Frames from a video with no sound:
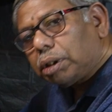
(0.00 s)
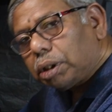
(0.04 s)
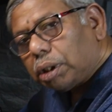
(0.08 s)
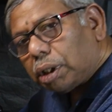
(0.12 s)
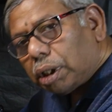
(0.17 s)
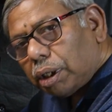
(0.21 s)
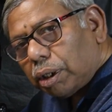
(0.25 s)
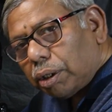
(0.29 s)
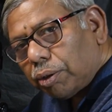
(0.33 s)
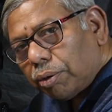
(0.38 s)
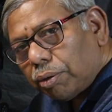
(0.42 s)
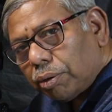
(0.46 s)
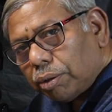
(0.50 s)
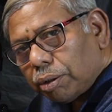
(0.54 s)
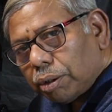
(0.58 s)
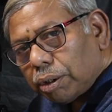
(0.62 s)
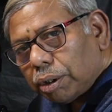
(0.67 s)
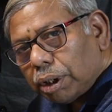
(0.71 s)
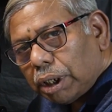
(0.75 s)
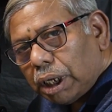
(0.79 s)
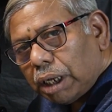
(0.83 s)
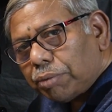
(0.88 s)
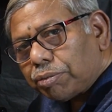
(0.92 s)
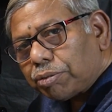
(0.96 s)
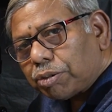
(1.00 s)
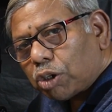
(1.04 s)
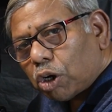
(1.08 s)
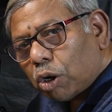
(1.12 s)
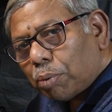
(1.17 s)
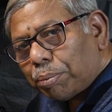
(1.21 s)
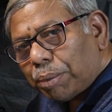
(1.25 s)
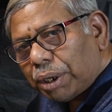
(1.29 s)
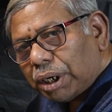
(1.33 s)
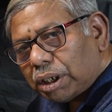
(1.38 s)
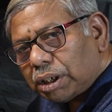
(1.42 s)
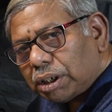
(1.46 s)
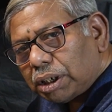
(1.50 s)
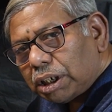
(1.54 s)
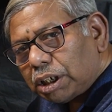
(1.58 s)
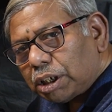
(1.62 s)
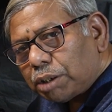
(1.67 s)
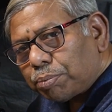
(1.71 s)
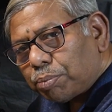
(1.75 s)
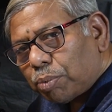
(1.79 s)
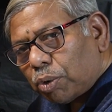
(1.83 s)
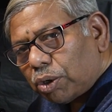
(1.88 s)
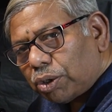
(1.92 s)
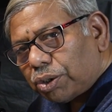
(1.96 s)
The f-stop at
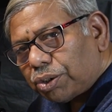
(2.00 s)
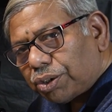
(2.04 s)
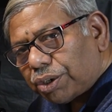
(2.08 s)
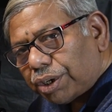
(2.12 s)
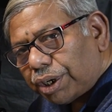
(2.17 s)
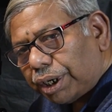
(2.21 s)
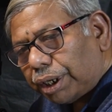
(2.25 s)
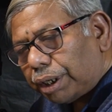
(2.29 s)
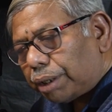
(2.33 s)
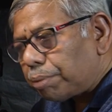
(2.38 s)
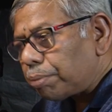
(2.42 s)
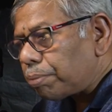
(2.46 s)
6.3.